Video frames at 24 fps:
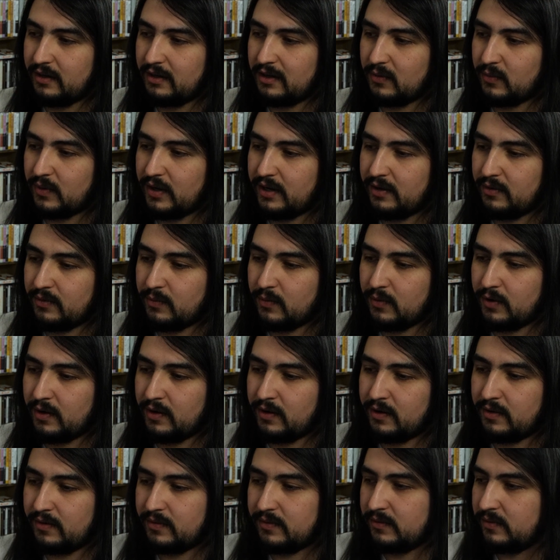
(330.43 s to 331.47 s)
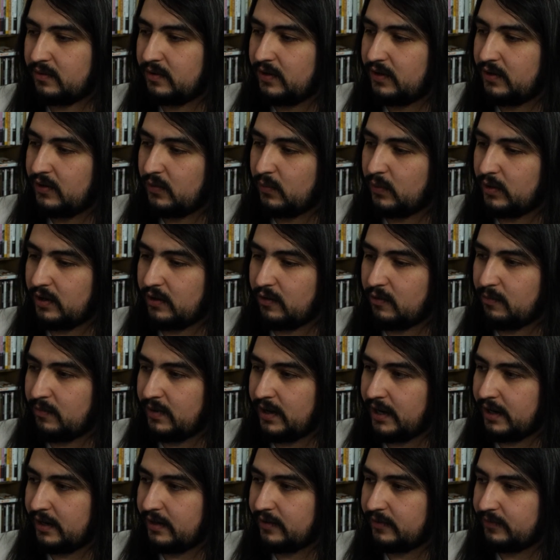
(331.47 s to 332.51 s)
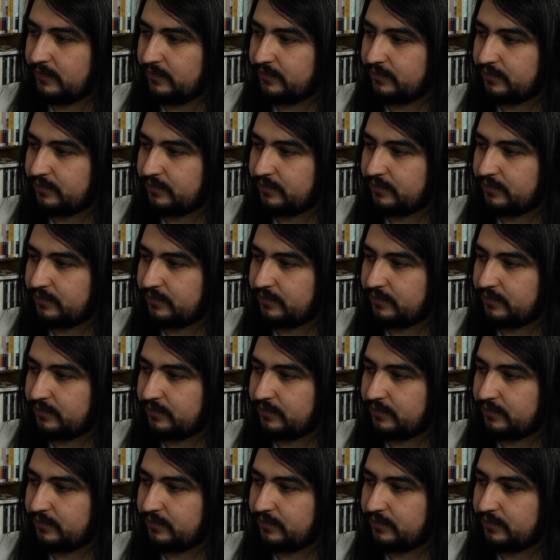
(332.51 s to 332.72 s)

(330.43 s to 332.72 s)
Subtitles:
Anyway, we're going back.